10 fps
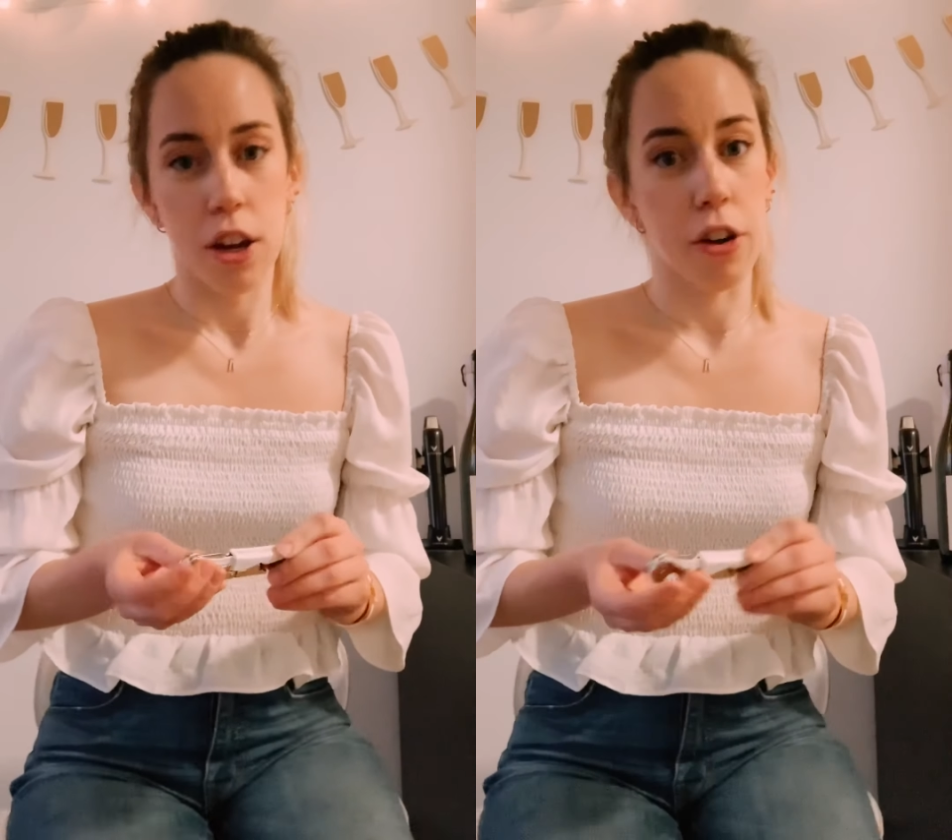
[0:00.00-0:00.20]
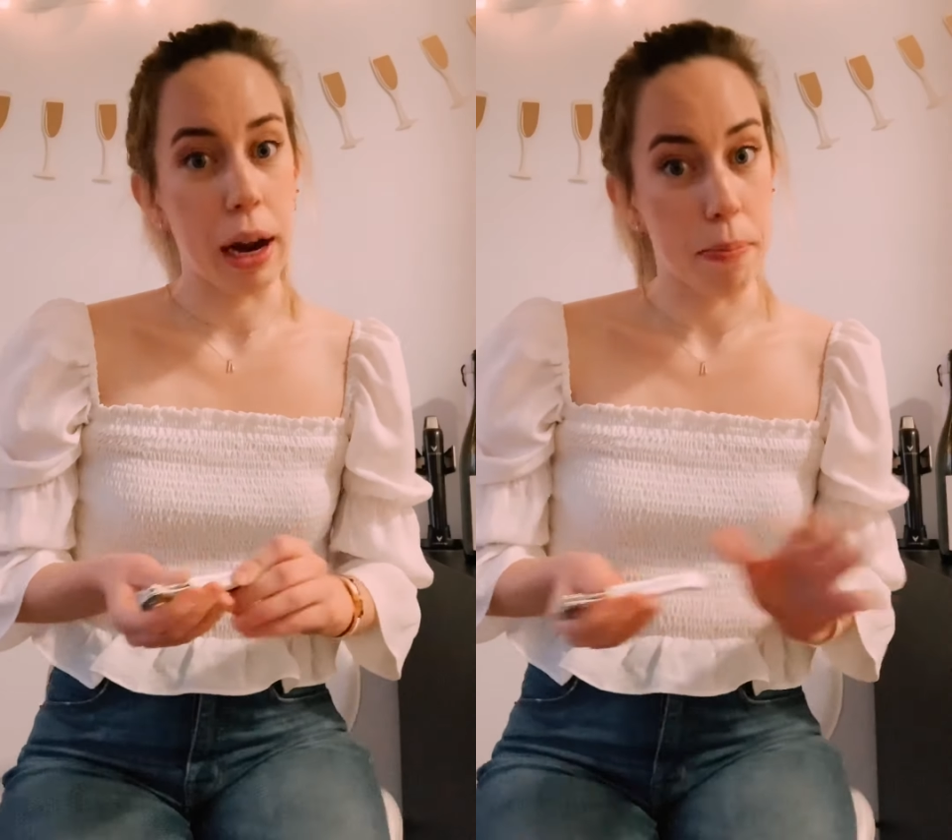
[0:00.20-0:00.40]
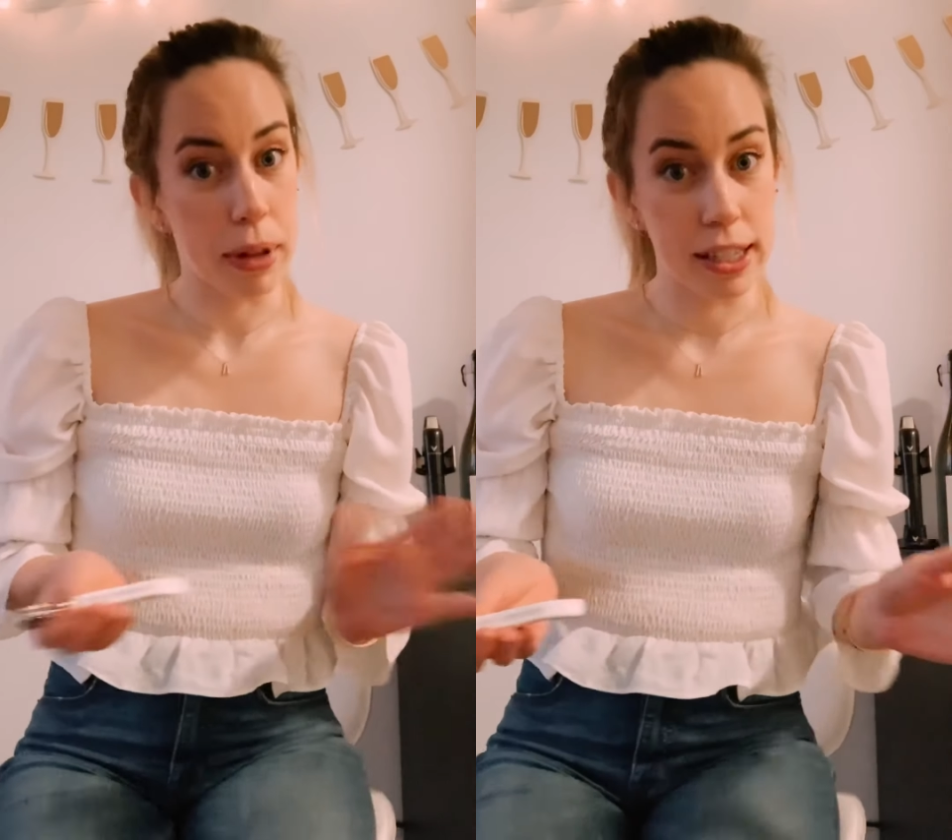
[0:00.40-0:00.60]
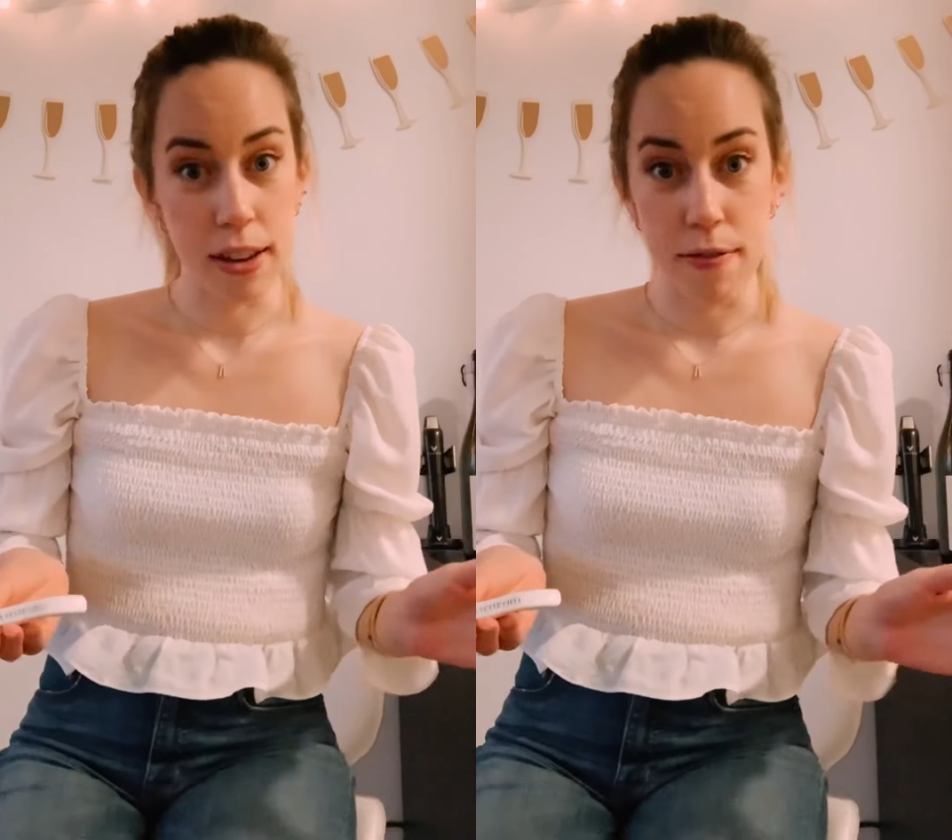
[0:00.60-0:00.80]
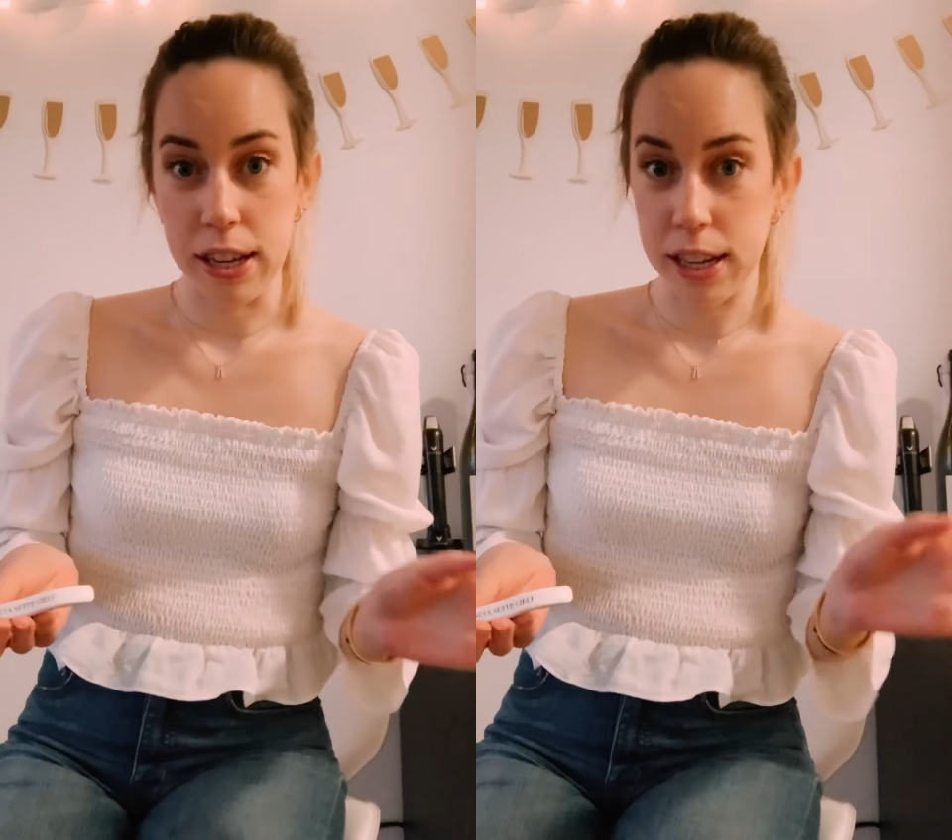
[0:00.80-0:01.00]
Great place
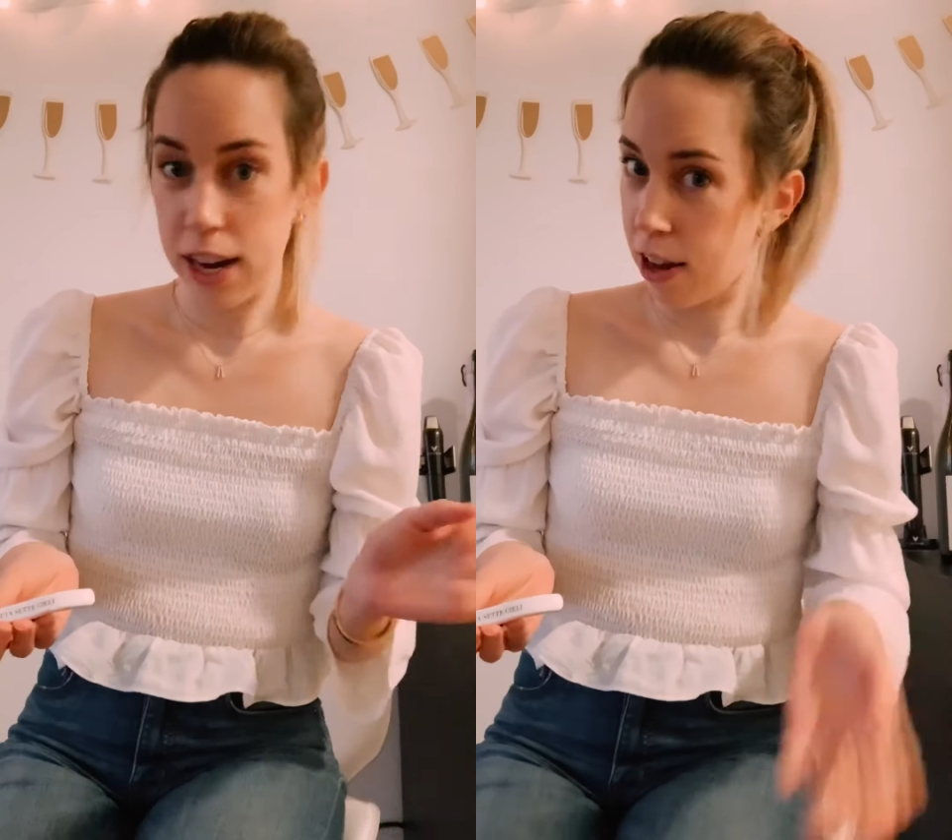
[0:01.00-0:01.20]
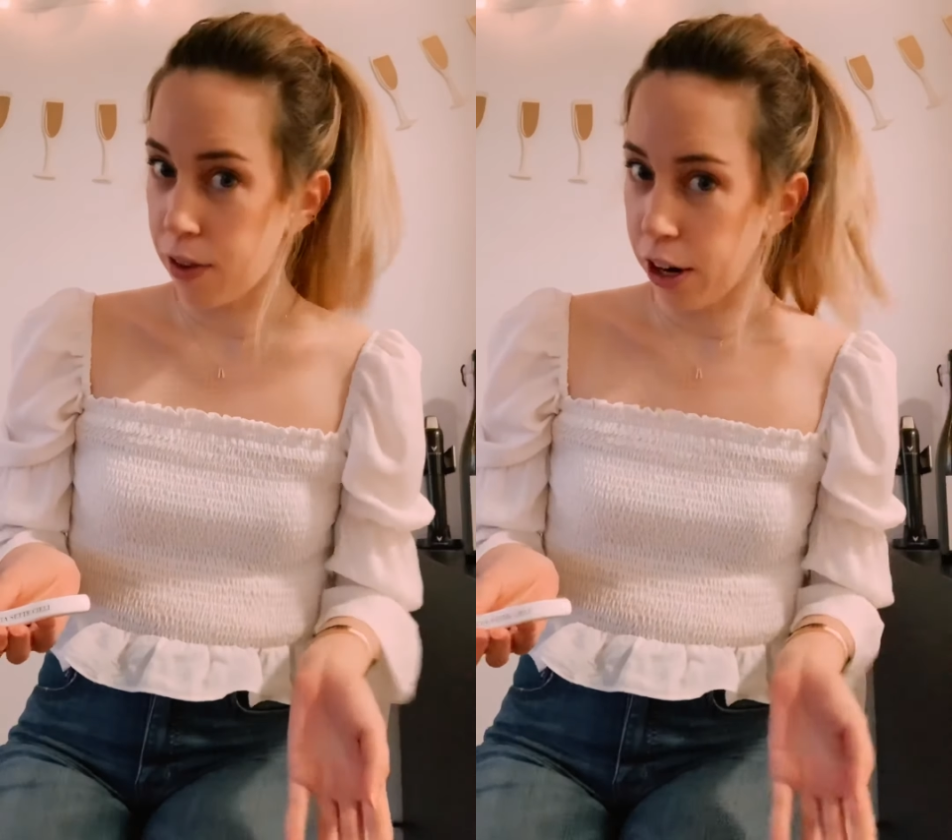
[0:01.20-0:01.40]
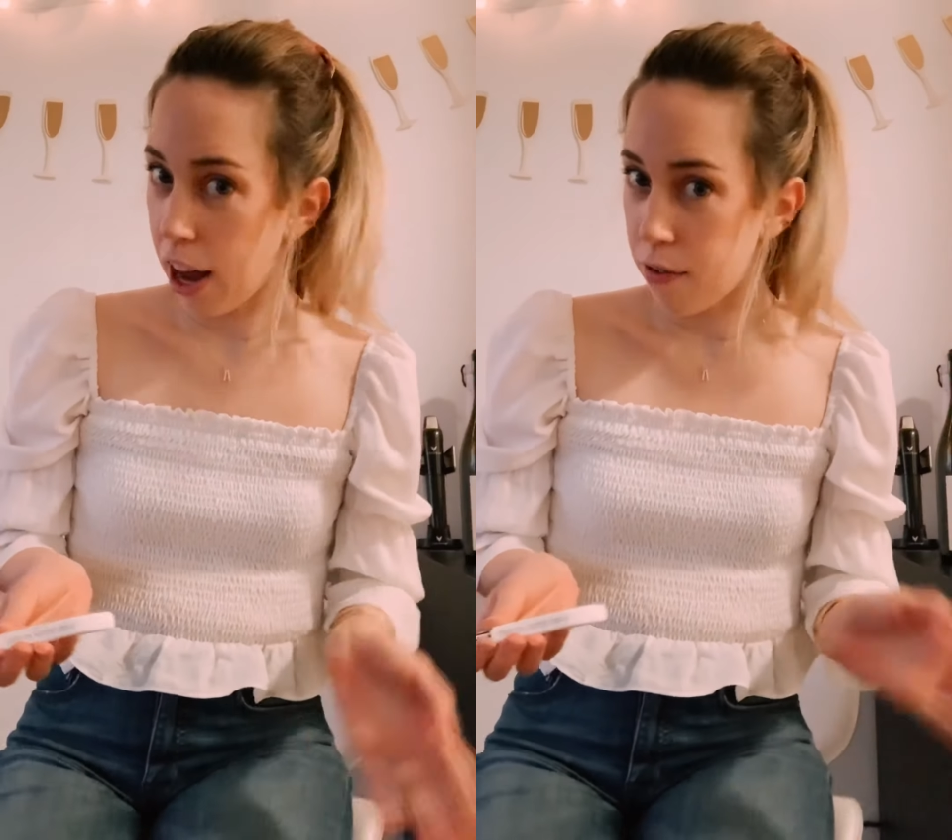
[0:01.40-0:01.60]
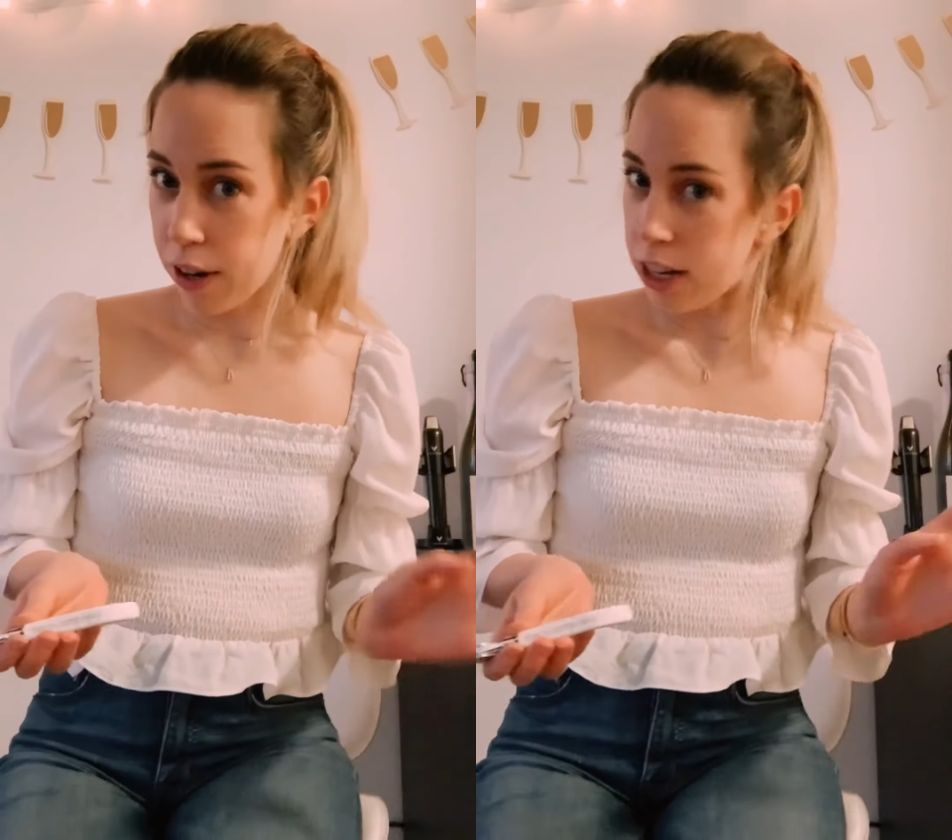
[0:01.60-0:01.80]
to visit if you're ever